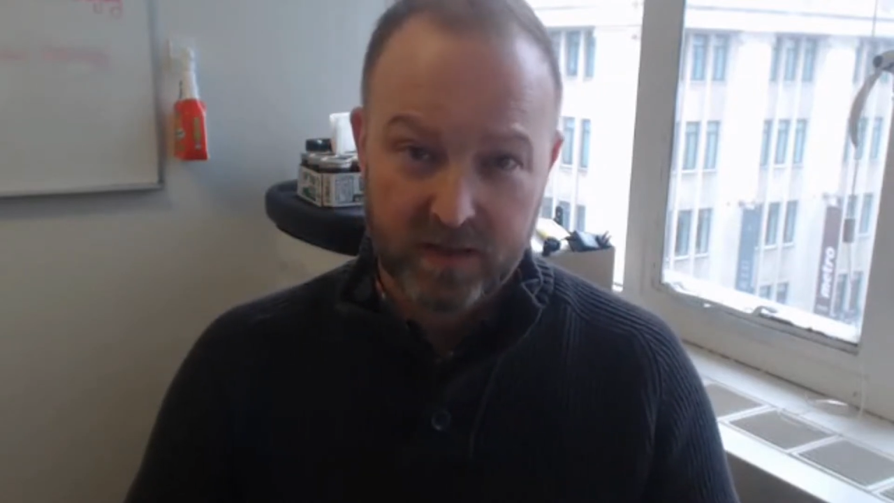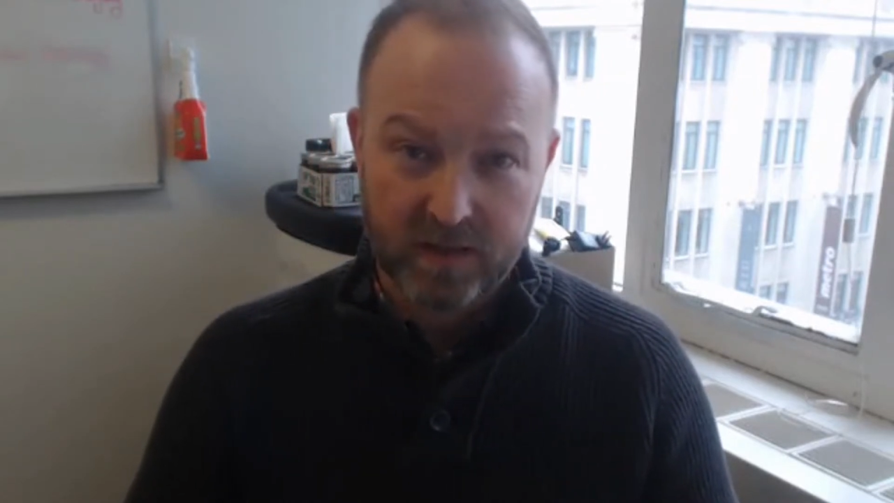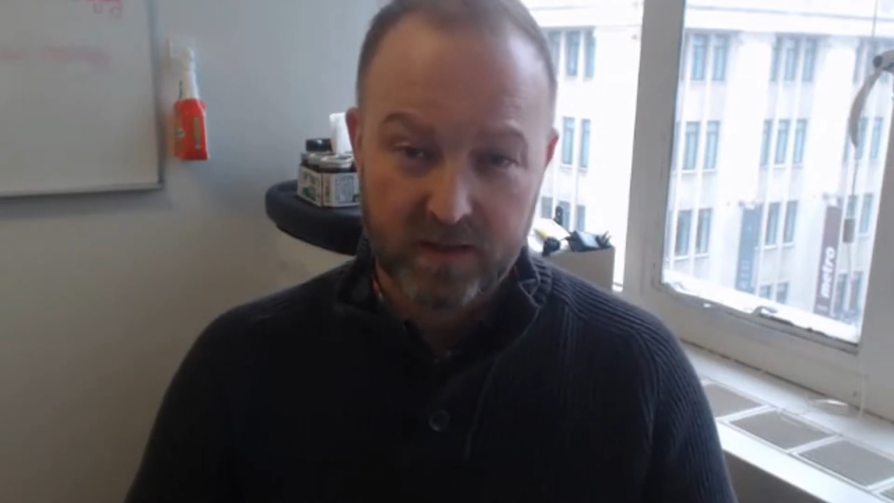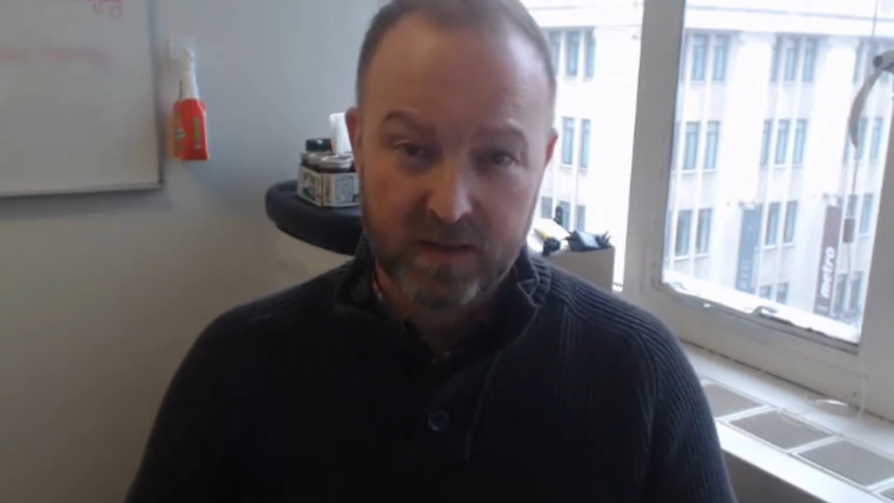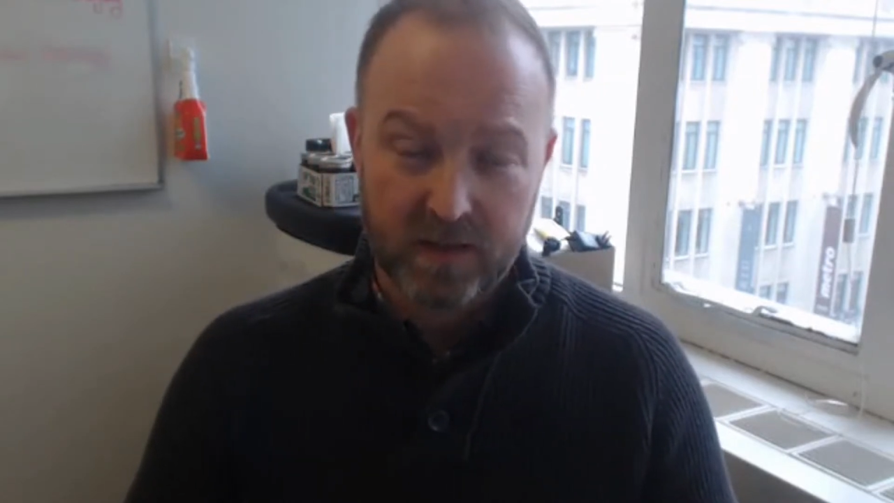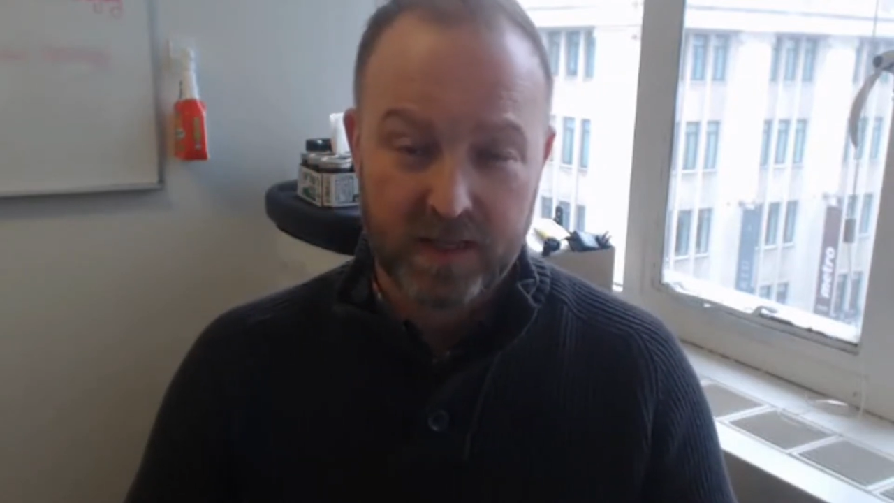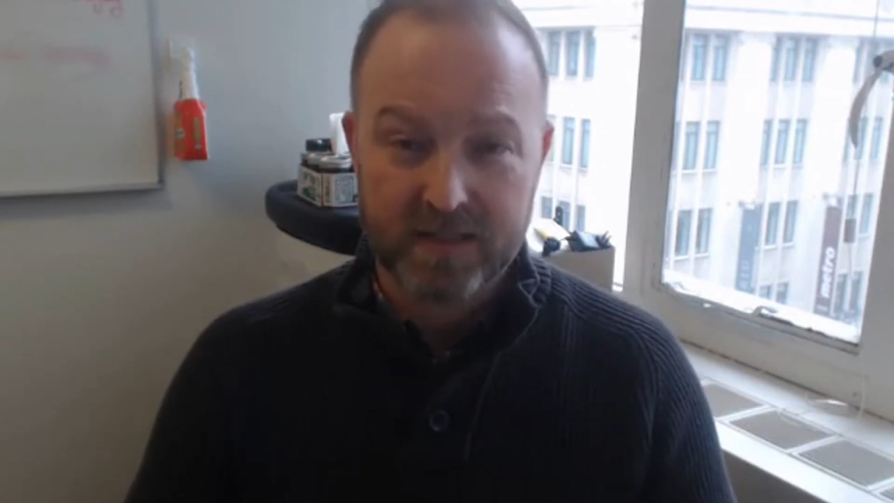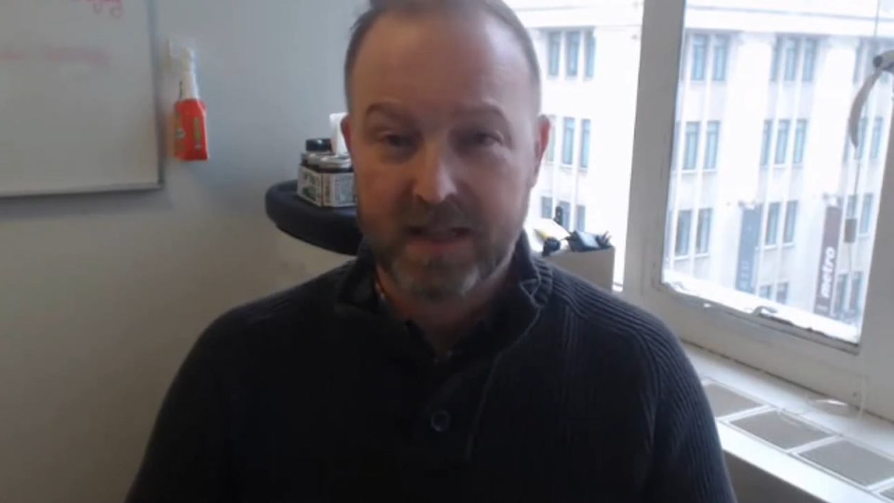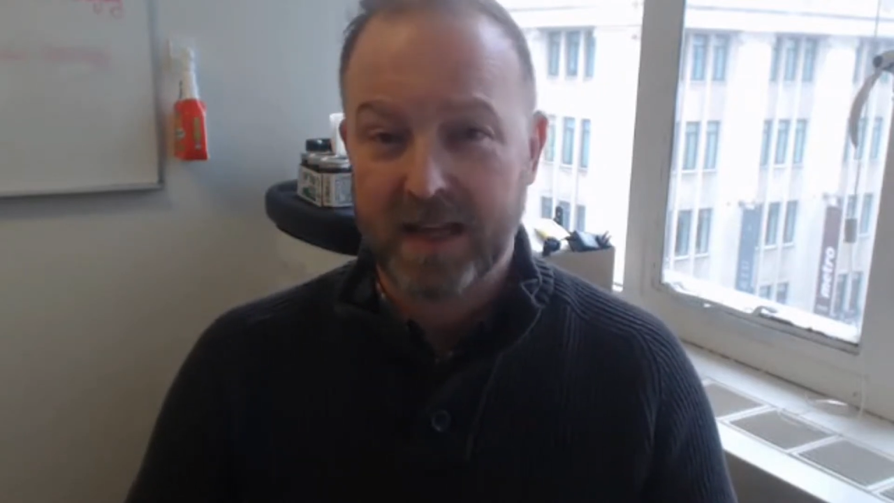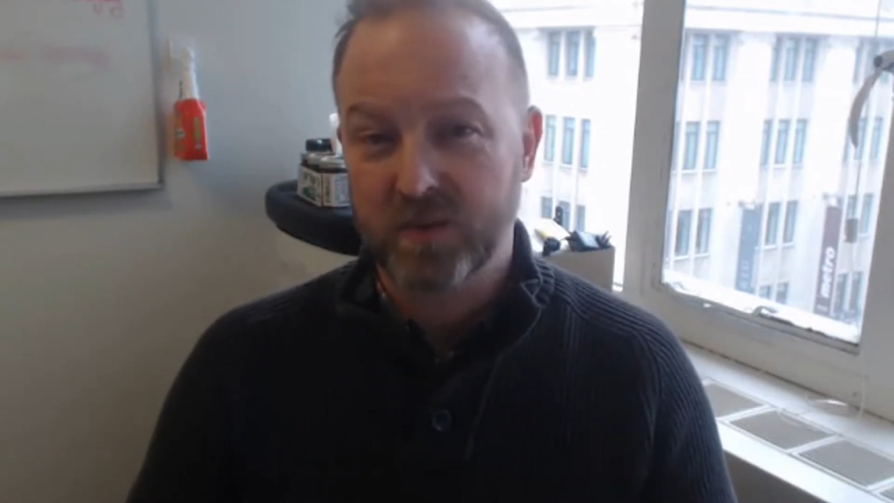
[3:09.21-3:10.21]
And
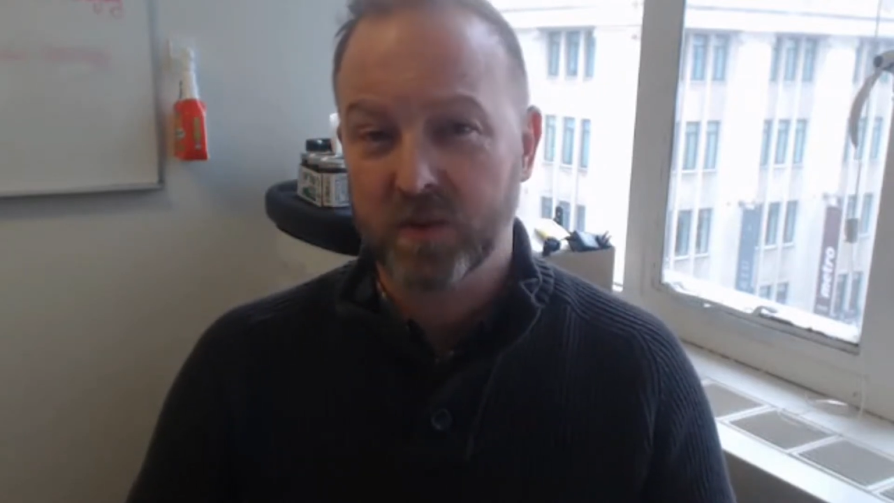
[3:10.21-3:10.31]
his last